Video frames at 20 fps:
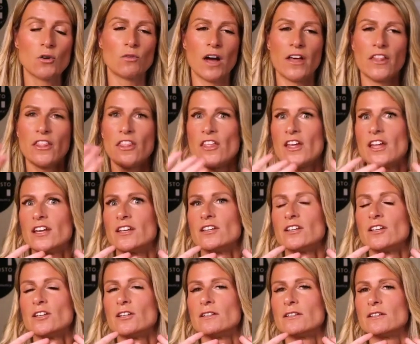rather
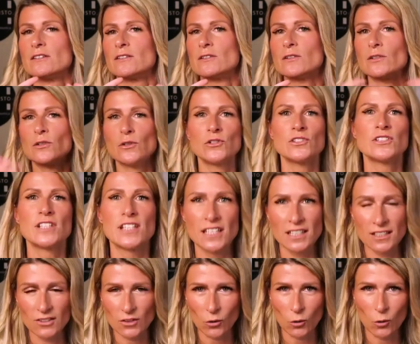than
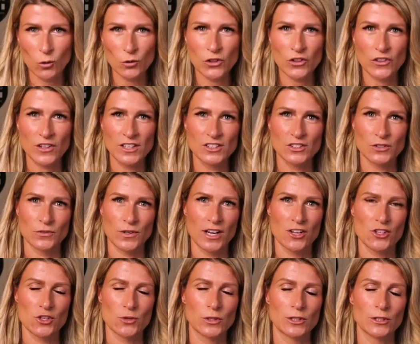losing all the things
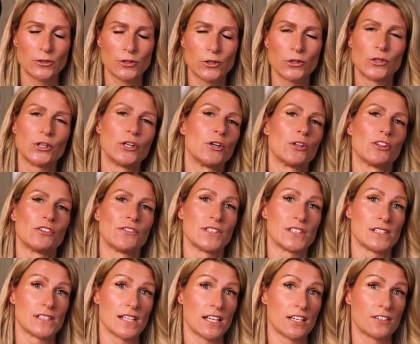around you, including your health, for
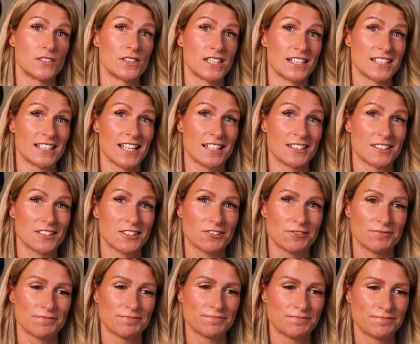the sake of
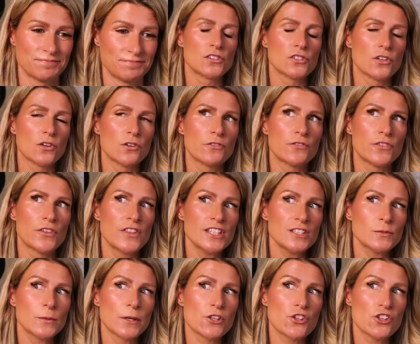success. So for
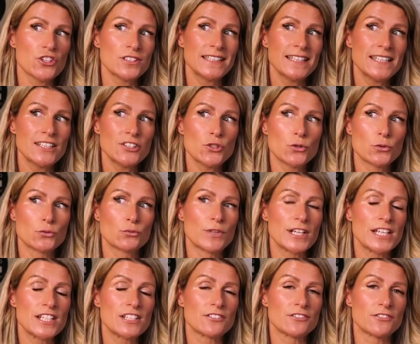this one, she's here to
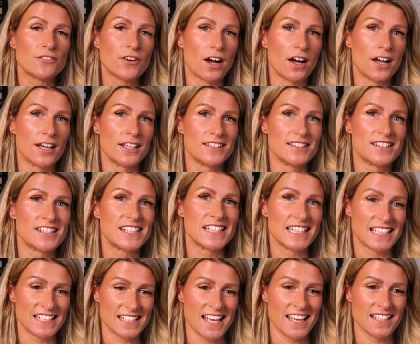redefine
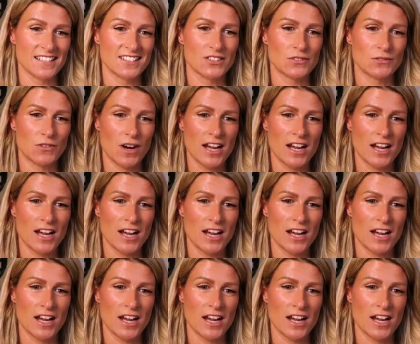success,